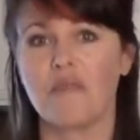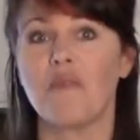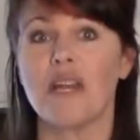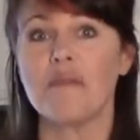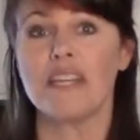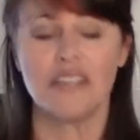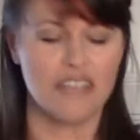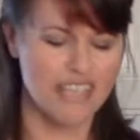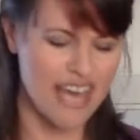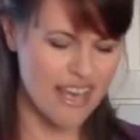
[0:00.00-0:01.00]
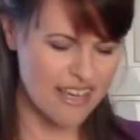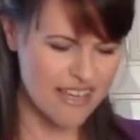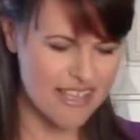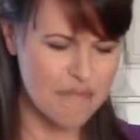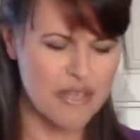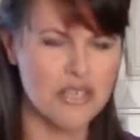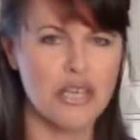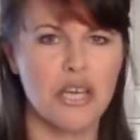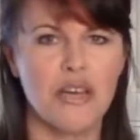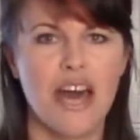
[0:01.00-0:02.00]
what I'm going to do today is I'm going to show
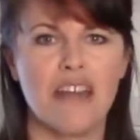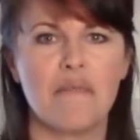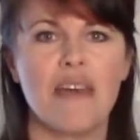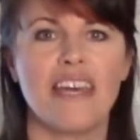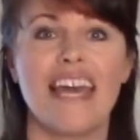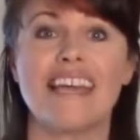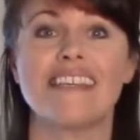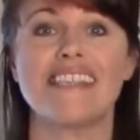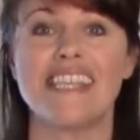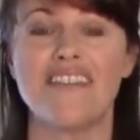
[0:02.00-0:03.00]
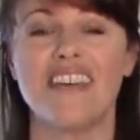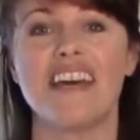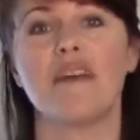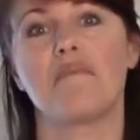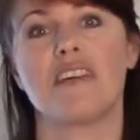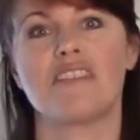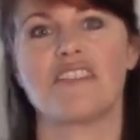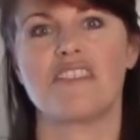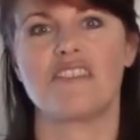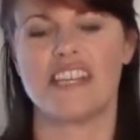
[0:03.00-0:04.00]
you how to make a stevia
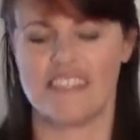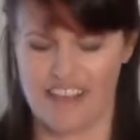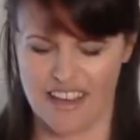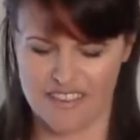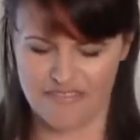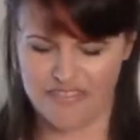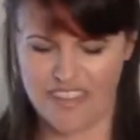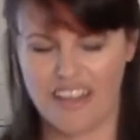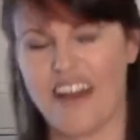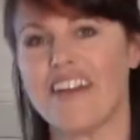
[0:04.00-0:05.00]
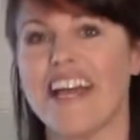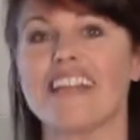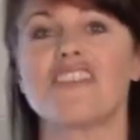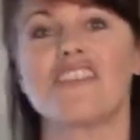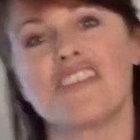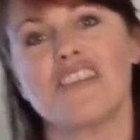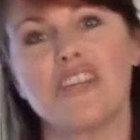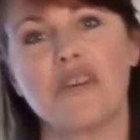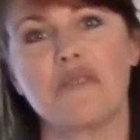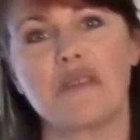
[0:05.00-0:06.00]
mustard dressing. Alright, just so you
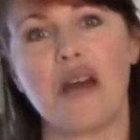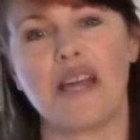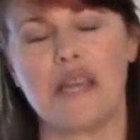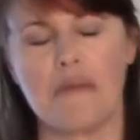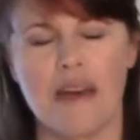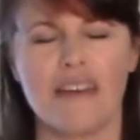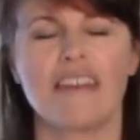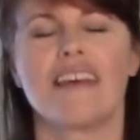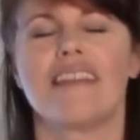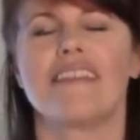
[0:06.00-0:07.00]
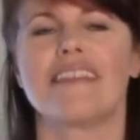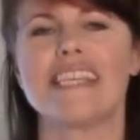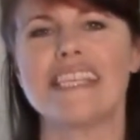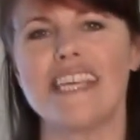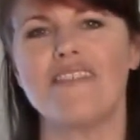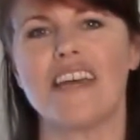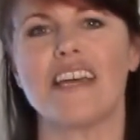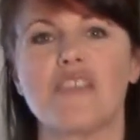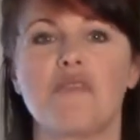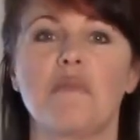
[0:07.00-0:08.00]
know what we're talking about, the stevia
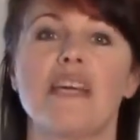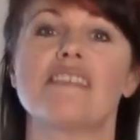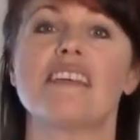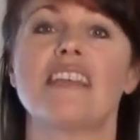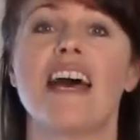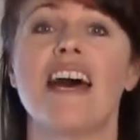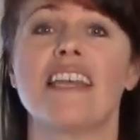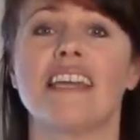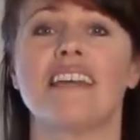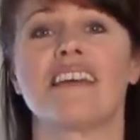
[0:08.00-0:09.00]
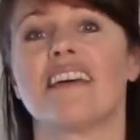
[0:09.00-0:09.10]
is replacing the honey.